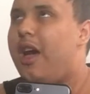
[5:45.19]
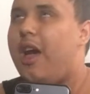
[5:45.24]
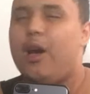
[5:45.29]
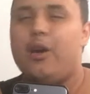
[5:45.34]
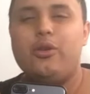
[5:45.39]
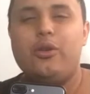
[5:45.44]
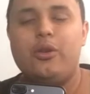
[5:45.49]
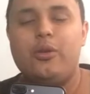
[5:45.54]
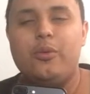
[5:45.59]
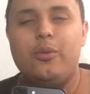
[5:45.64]

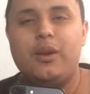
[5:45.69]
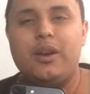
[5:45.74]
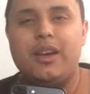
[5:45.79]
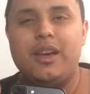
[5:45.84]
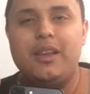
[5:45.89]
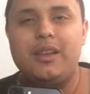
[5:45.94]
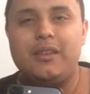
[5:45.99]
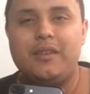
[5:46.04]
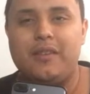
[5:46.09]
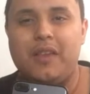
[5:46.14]
don't know what
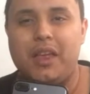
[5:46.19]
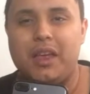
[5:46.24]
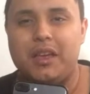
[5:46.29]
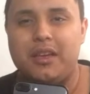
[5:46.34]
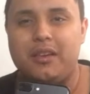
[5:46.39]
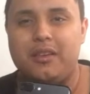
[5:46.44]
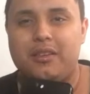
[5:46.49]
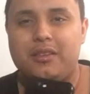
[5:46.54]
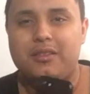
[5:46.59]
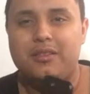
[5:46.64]
kind of
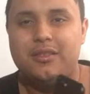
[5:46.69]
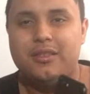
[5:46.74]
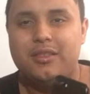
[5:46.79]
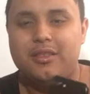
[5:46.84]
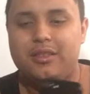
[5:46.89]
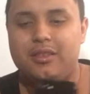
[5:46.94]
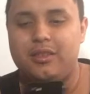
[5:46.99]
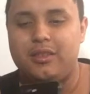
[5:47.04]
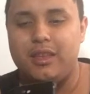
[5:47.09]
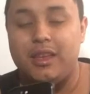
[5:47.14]
like
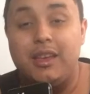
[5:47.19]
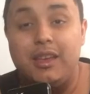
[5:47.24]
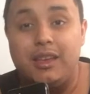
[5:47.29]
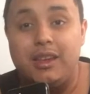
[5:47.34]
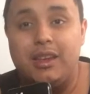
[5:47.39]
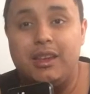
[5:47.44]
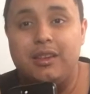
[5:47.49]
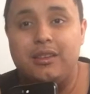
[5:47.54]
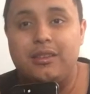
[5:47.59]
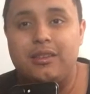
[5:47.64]

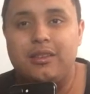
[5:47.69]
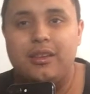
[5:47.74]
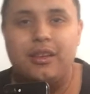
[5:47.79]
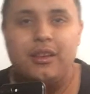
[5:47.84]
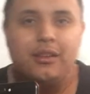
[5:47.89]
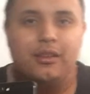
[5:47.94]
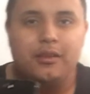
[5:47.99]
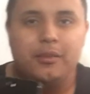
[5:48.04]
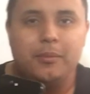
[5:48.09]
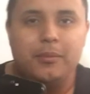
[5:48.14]
thing it is.
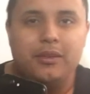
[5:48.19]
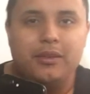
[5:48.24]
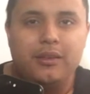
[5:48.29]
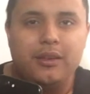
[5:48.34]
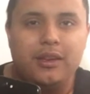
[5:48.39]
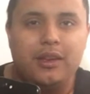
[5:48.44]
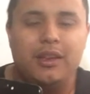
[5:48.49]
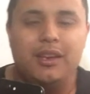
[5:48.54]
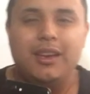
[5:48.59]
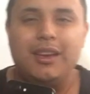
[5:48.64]
Let me
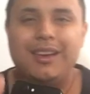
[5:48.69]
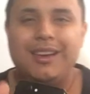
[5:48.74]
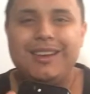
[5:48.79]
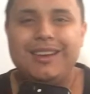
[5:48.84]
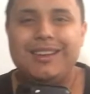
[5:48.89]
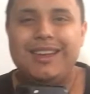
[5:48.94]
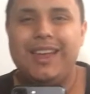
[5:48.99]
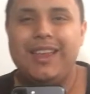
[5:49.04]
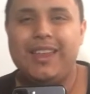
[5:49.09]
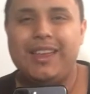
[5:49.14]
see.
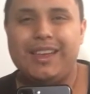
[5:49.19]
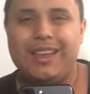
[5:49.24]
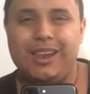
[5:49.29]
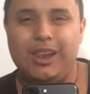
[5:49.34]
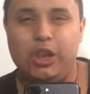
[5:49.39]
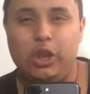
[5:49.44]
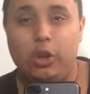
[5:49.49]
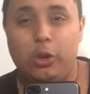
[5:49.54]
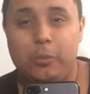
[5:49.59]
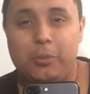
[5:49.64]
Kind of like
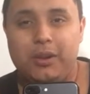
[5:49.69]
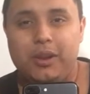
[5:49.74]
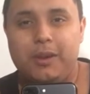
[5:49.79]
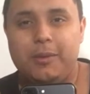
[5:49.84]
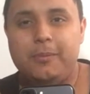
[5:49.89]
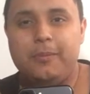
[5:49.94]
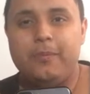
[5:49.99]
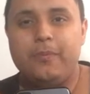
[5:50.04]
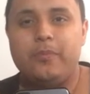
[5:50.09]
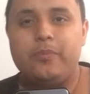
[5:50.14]

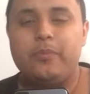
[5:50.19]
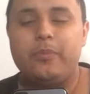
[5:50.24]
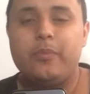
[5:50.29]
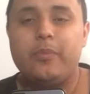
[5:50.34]
aluminum.